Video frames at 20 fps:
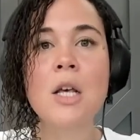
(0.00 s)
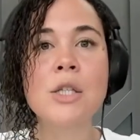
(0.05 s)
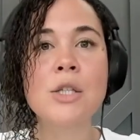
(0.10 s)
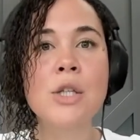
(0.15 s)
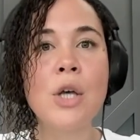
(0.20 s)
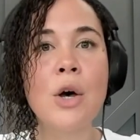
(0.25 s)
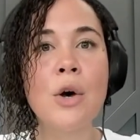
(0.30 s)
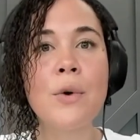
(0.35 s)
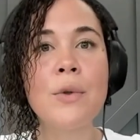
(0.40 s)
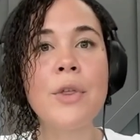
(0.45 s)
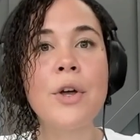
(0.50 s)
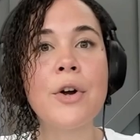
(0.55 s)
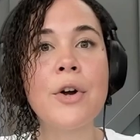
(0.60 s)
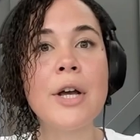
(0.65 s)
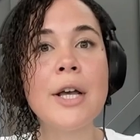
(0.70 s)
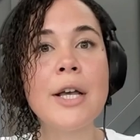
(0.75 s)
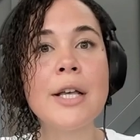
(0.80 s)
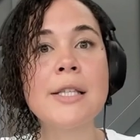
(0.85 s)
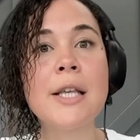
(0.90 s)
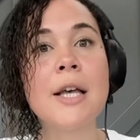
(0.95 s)
So there
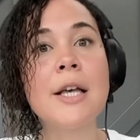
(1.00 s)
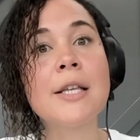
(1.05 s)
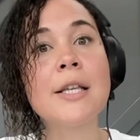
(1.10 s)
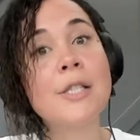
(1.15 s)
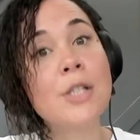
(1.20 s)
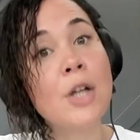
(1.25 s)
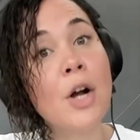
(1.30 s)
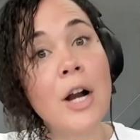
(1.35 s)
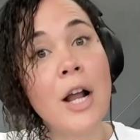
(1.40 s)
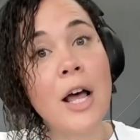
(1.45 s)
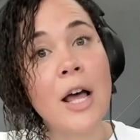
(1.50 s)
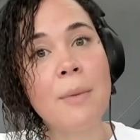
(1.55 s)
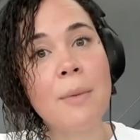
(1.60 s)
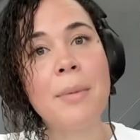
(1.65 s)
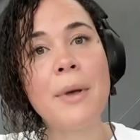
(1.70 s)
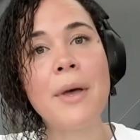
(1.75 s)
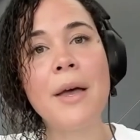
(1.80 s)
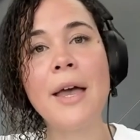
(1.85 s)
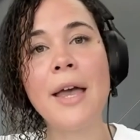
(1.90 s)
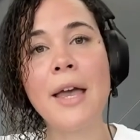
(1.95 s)
is a
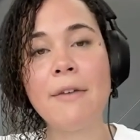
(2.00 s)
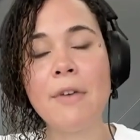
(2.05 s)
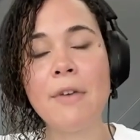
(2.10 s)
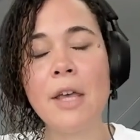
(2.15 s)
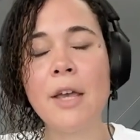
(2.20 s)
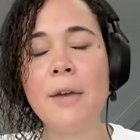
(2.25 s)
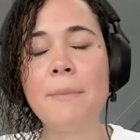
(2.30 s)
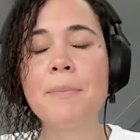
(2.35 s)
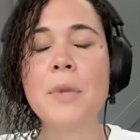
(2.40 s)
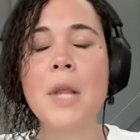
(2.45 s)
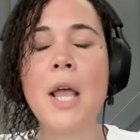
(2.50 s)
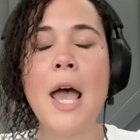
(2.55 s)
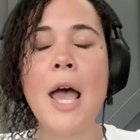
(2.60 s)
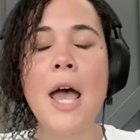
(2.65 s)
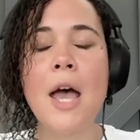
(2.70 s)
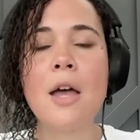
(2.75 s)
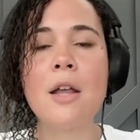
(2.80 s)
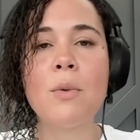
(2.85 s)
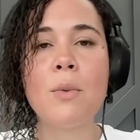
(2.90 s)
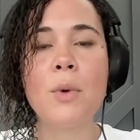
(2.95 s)
startup, AV,
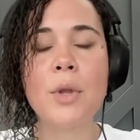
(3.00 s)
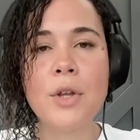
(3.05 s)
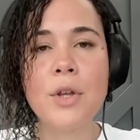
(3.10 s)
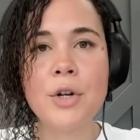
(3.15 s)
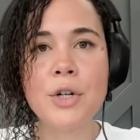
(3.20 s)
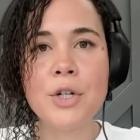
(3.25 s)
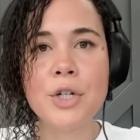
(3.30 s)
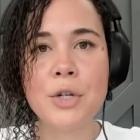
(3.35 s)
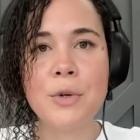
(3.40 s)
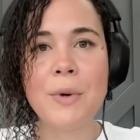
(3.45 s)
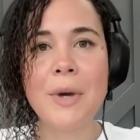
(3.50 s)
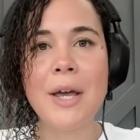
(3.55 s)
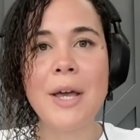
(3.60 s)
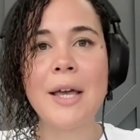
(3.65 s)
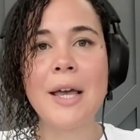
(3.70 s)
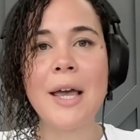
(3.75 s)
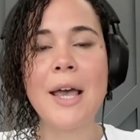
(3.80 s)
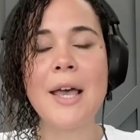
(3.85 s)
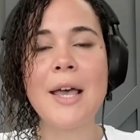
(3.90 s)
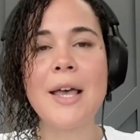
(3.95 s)
and what they're
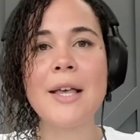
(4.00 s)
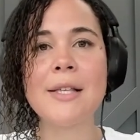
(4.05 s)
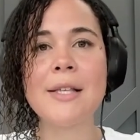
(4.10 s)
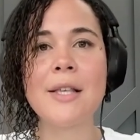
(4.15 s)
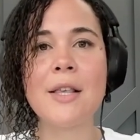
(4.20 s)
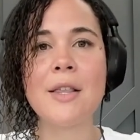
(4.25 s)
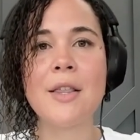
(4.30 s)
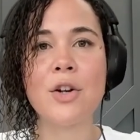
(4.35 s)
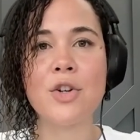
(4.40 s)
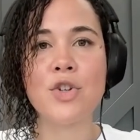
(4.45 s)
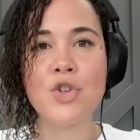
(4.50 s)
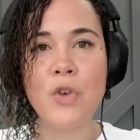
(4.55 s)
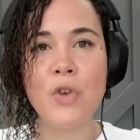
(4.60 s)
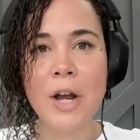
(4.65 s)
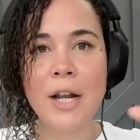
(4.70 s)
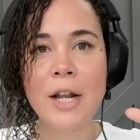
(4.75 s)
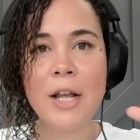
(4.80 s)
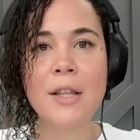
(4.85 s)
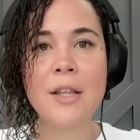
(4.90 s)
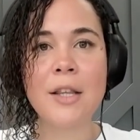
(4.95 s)
doing is they're
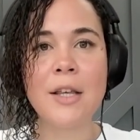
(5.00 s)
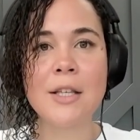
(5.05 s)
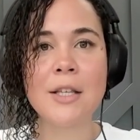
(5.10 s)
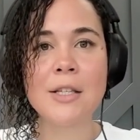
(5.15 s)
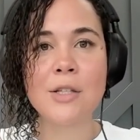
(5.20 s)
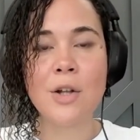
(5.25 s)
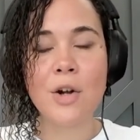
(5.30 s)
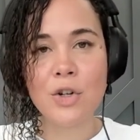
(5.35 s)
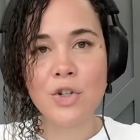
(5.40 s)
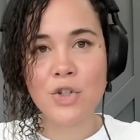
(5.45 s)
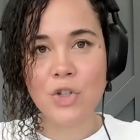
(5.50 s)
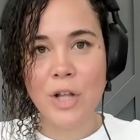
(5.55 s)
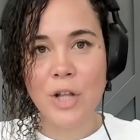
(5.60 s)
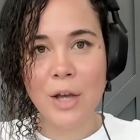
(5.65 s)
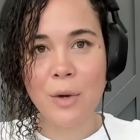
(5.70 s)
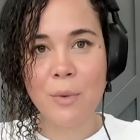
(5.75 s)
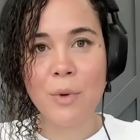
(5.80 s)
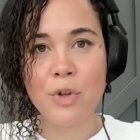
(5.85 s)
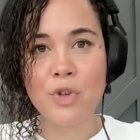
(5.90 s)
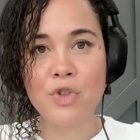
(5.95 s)
training these large
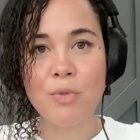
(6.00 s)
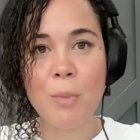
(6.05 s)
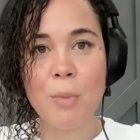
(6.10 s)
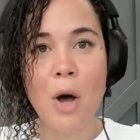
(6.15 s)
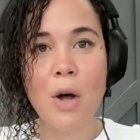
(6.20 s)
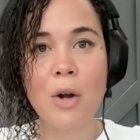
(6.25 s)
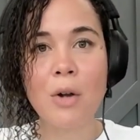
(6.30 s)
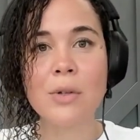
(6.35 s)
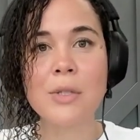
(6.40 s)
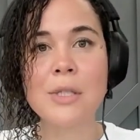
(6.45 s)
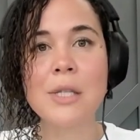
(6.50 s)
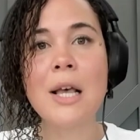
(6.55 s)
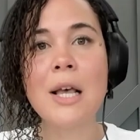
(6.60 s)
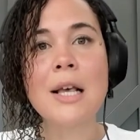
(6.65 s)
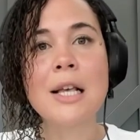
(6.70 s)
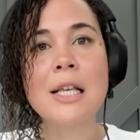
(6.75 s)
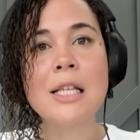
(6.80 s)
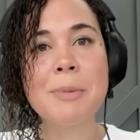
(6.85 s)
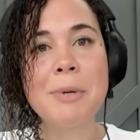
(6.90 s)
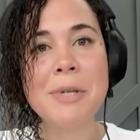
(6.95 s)
language models
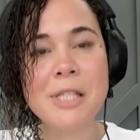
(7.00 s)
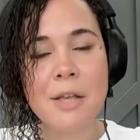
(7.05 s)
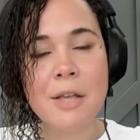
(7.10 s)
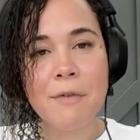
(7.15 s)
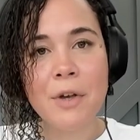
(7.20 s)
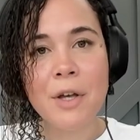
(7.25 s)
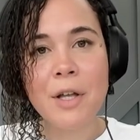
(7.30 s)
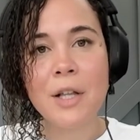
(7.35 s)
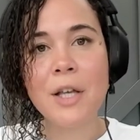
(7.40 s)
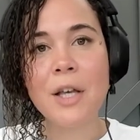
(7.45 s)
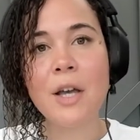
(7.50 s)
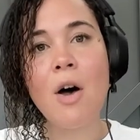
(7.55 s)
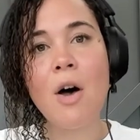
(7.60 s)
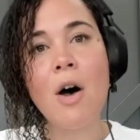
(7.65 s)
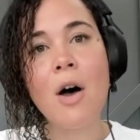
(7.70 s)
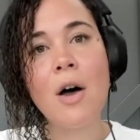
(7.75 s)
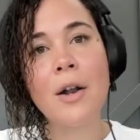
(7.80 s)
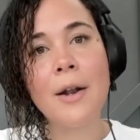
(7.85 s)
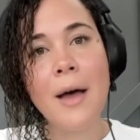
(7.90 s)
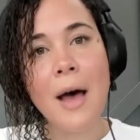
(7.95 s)
specifically
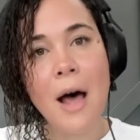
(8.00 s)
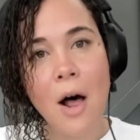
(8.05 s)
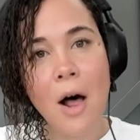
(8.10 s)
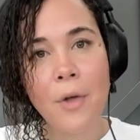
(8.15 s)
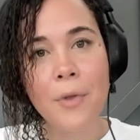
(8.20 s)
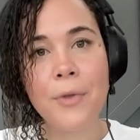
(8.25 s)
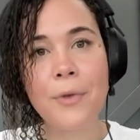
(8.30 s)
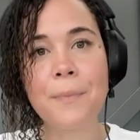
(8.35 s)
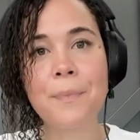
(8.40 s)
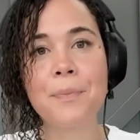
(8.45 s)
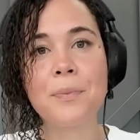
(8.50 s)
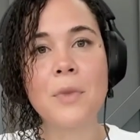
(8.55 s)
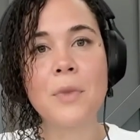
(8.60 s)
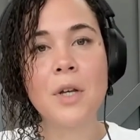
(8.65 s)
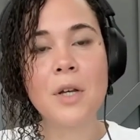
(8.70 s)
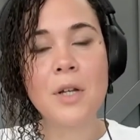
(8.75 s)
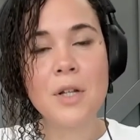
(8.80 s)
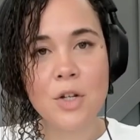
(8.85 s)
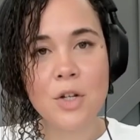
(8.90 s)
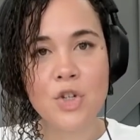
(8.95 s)
on health
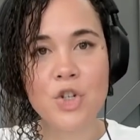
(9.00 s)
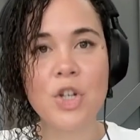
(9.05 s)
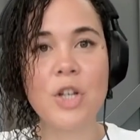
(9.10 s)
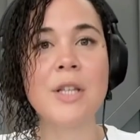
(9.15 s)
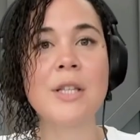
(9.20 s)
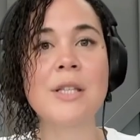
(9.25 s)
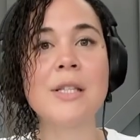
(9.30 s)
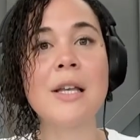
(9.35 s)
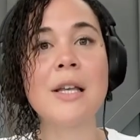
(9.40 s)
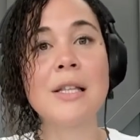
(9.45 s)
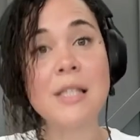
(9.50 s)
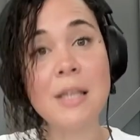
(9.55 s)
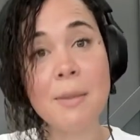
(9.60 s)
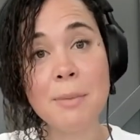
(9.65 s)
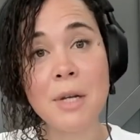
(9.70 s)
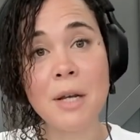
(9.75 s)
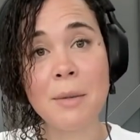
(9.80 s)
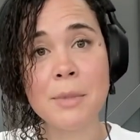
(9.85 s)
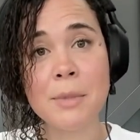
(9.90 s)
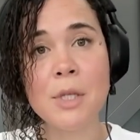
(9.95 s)
conditions and
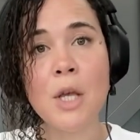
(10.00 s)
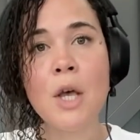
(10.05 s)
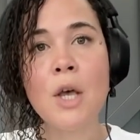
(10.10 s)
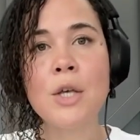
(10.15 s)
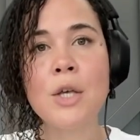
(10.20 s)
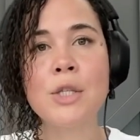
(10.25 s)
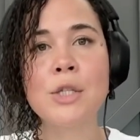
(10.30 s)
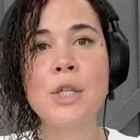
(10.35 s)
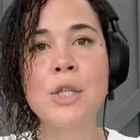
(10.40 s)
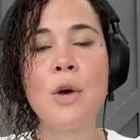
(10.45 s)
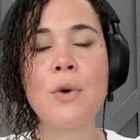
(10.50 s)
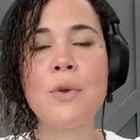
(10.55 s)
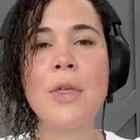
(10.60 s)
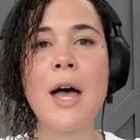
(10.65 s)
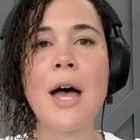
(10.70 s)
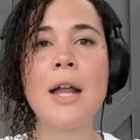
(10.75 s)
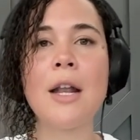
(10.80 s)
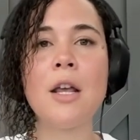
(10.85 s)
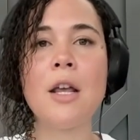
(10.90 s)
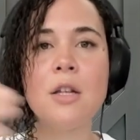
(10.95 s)
symptoms so
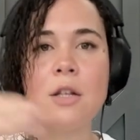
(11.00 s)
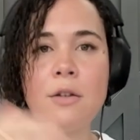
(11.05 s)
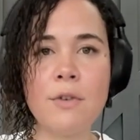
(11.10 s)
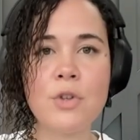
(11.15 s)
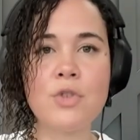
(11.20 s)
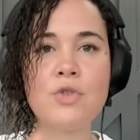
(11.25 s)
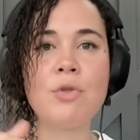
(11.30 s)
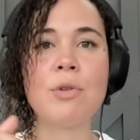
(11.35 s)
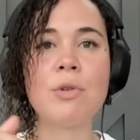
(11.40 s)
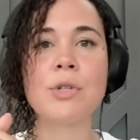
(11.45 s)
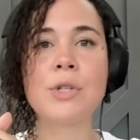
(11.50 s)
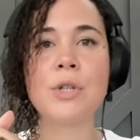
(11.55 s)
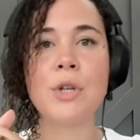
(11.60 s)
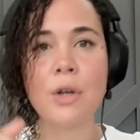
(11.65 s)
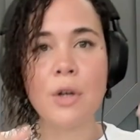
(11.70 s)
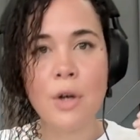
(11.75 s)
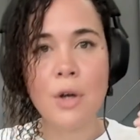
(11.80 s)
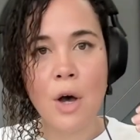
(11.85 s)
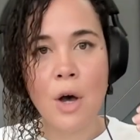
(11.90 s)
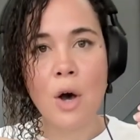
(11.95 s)
that individuals
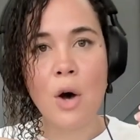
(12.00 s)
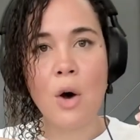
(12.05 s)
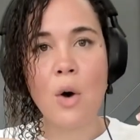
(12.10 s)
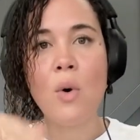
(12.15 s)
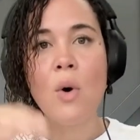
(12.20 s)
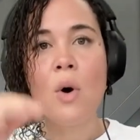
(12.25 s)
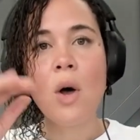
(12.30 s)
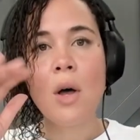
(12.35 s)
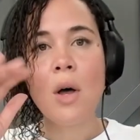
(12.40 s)
can go